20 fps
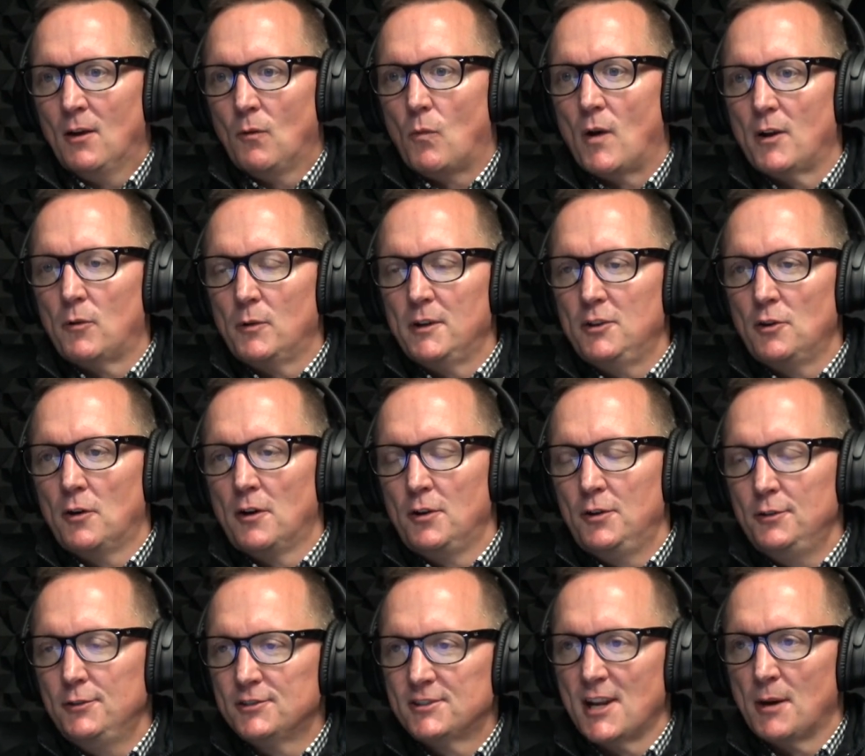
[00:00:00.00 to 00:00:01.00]
Why don't we do a
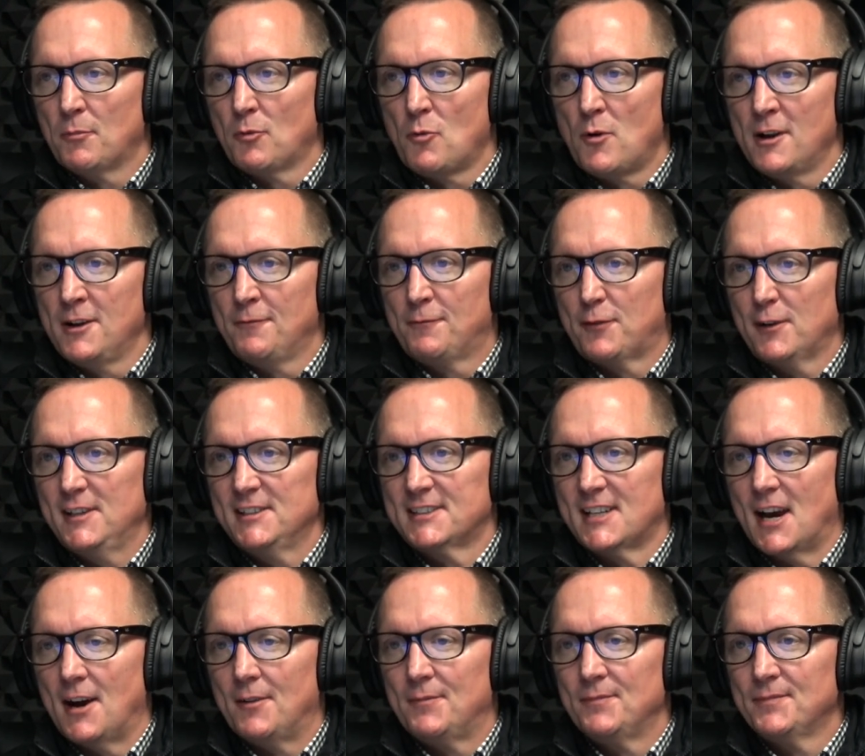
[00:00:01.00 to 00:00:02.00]
who's number one in
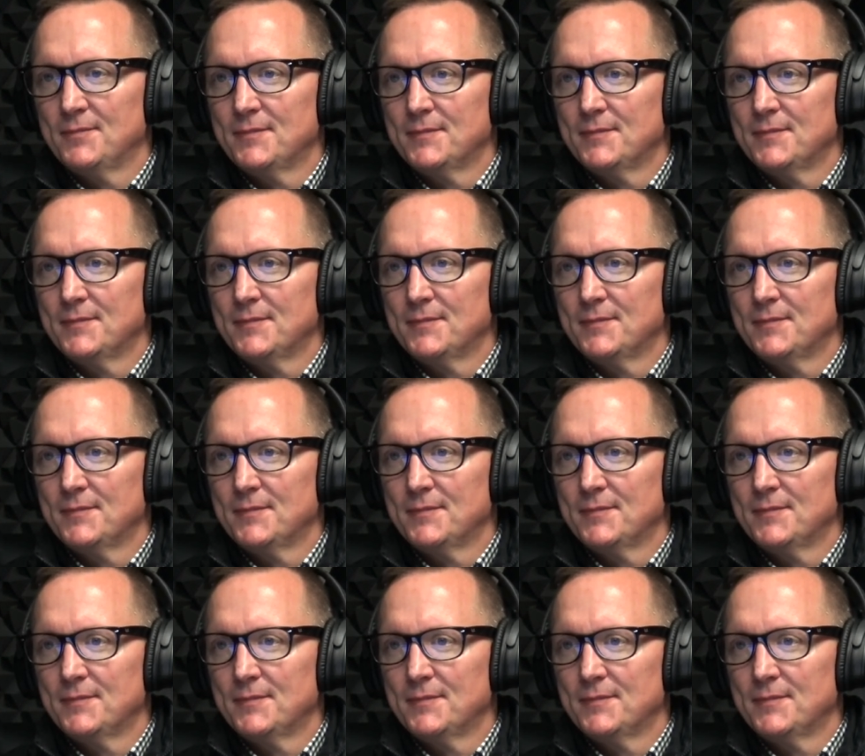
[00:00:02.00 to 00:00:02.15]
freestyle?